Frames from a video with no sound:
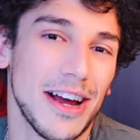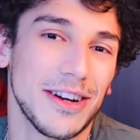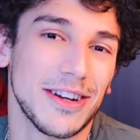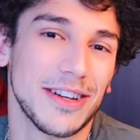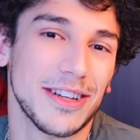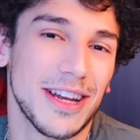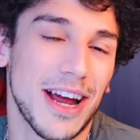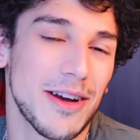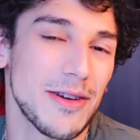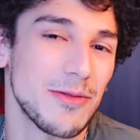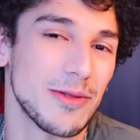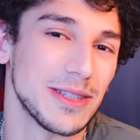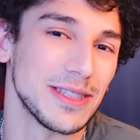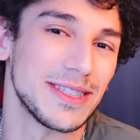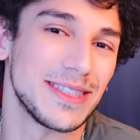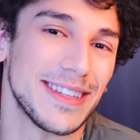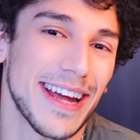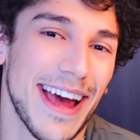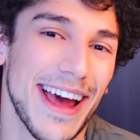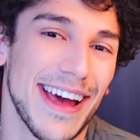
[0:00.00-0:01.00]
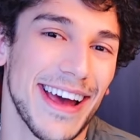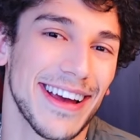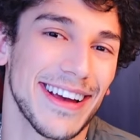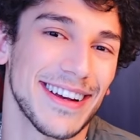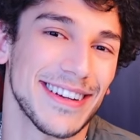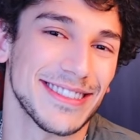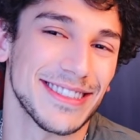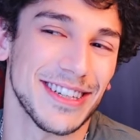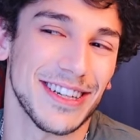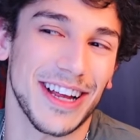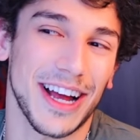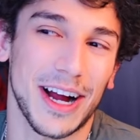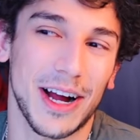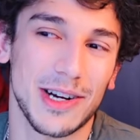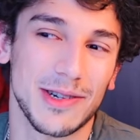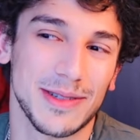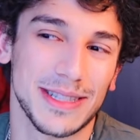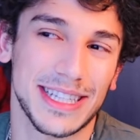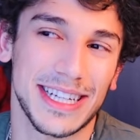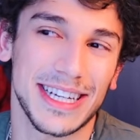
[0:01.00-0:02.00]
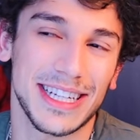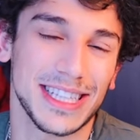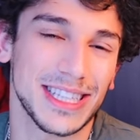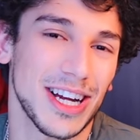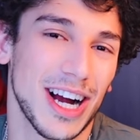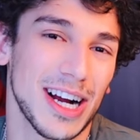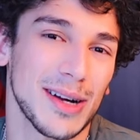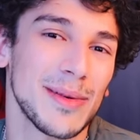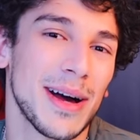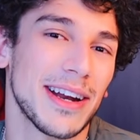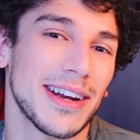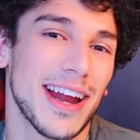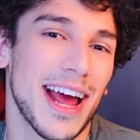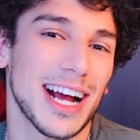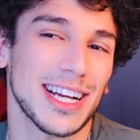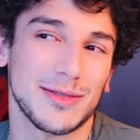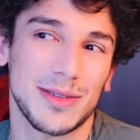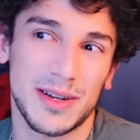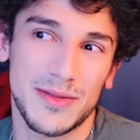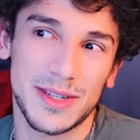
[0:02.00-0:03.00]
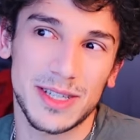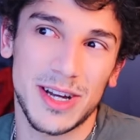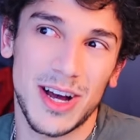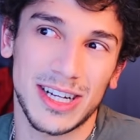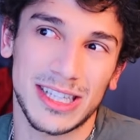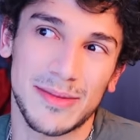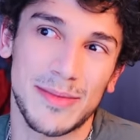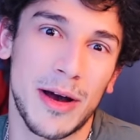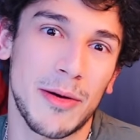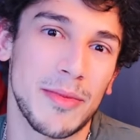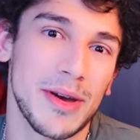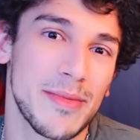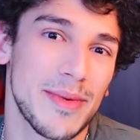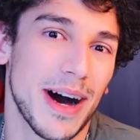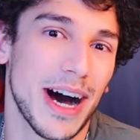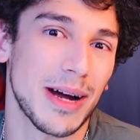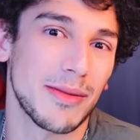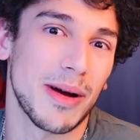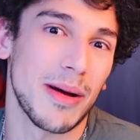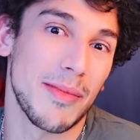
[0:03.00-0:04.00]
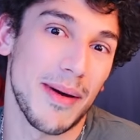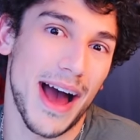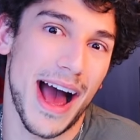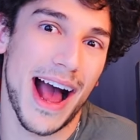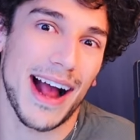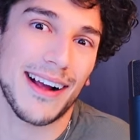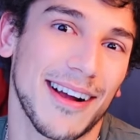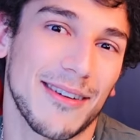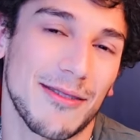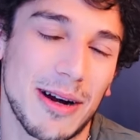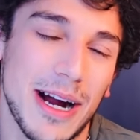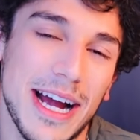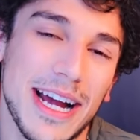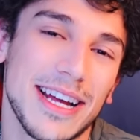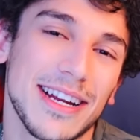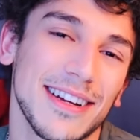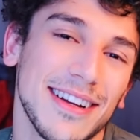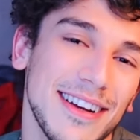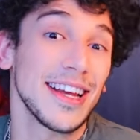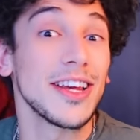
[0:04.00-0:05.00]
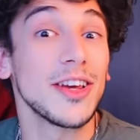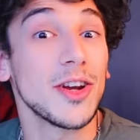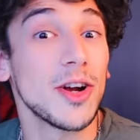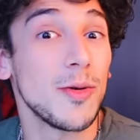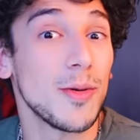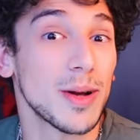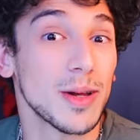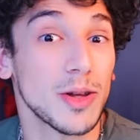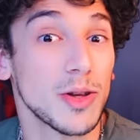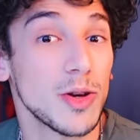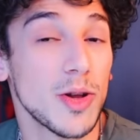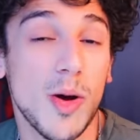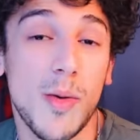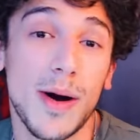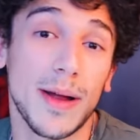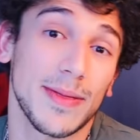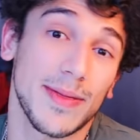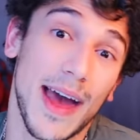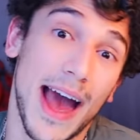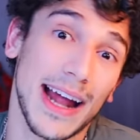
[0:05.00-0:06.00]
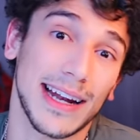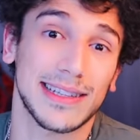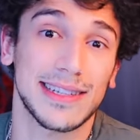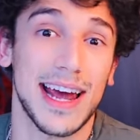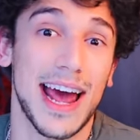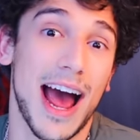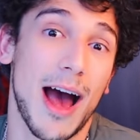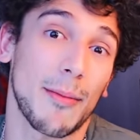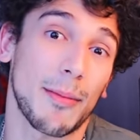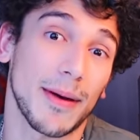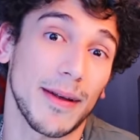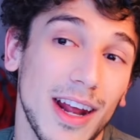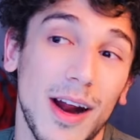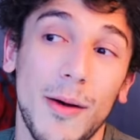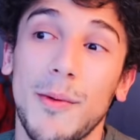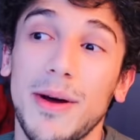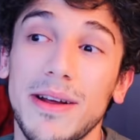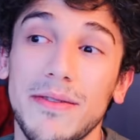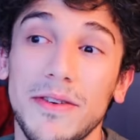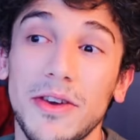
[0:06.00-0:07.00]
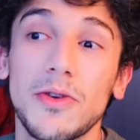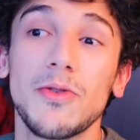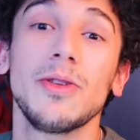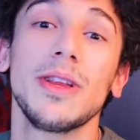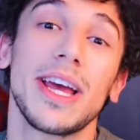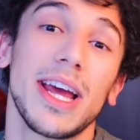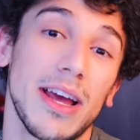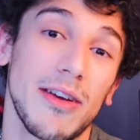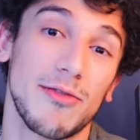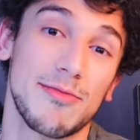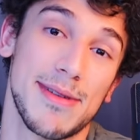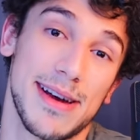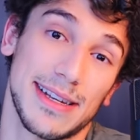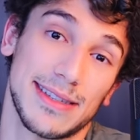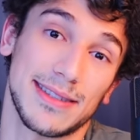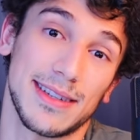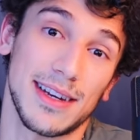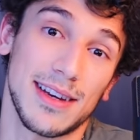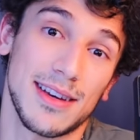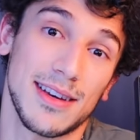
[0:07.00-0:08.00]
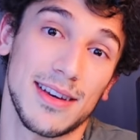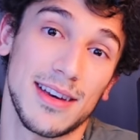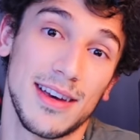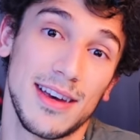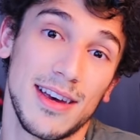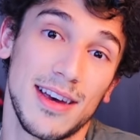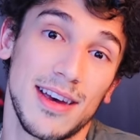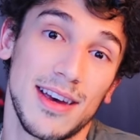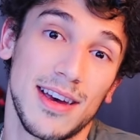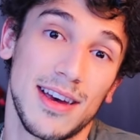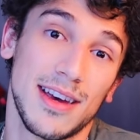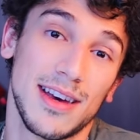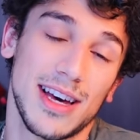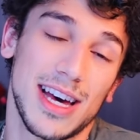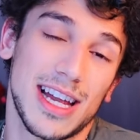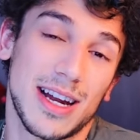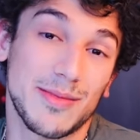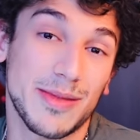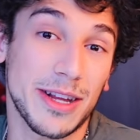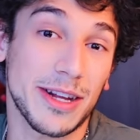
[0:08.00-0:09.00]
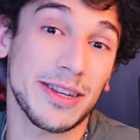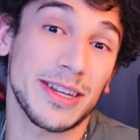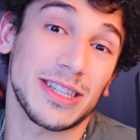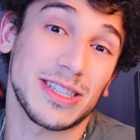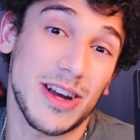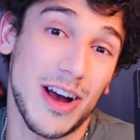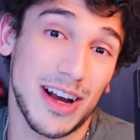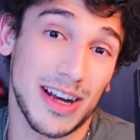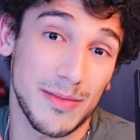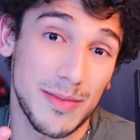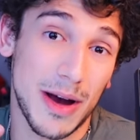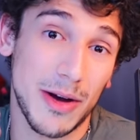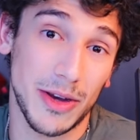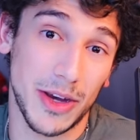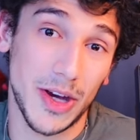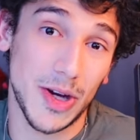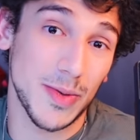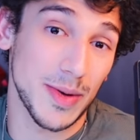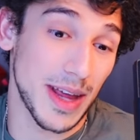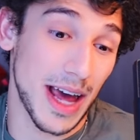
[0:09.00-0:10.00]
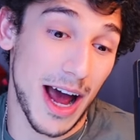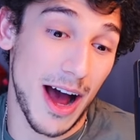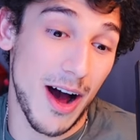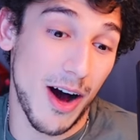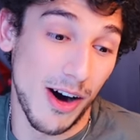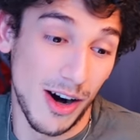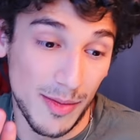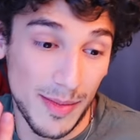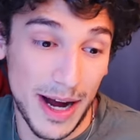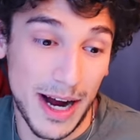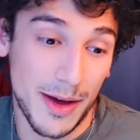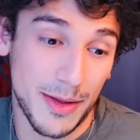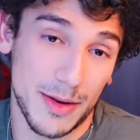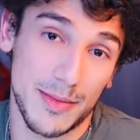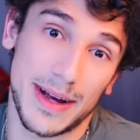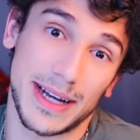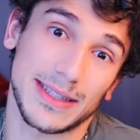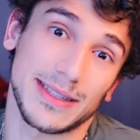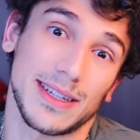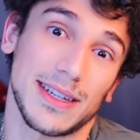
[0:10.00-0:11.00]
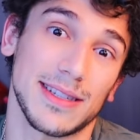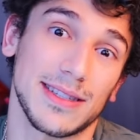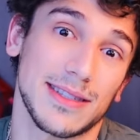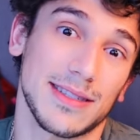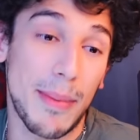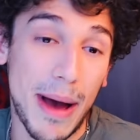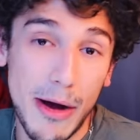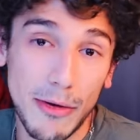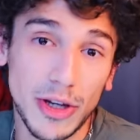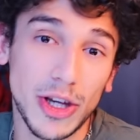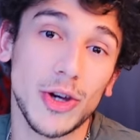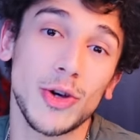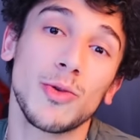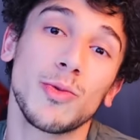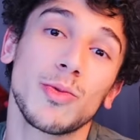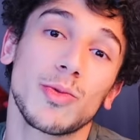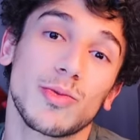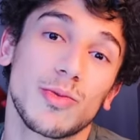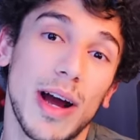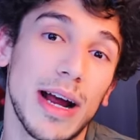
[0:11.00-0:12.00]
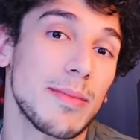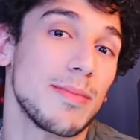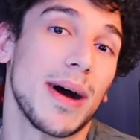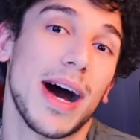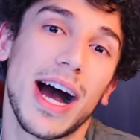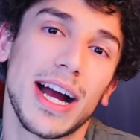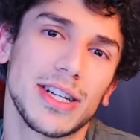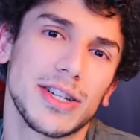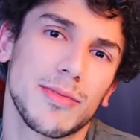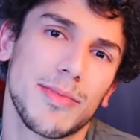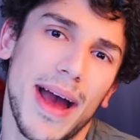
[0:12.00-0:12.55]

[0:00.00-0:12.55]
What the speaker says: you want to stay because you're like, oh, what's he gonna talk about next? What if he talks about me behind my back, right? You don't want that to happen. You know, what if you leave, bestie? And I'm literally talking about you with all my other besties. About you right behind your